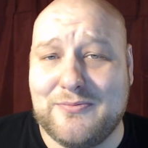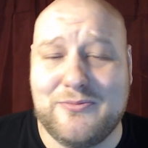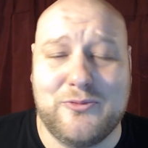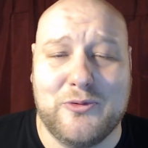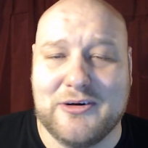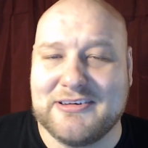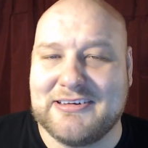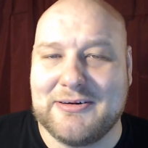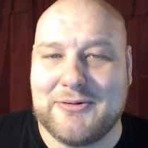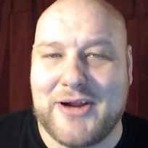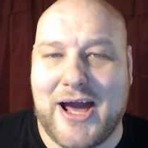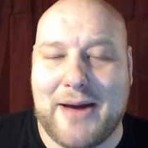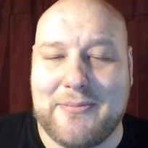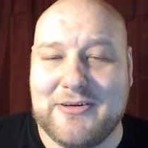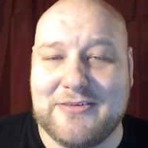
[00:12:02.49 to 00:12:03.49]
We'll see what
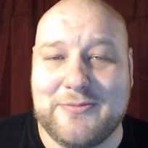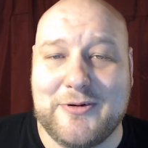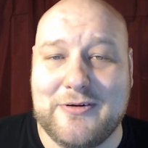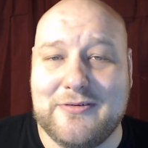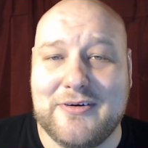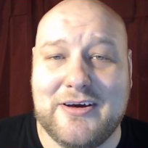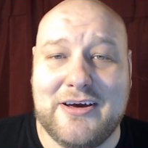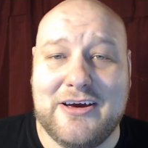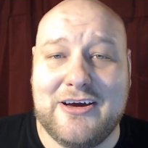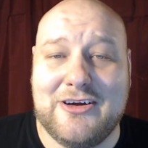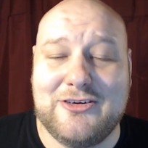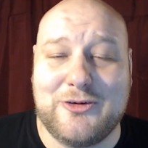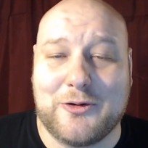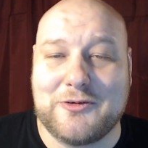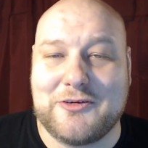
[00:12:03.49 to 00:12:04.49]
happens. But Short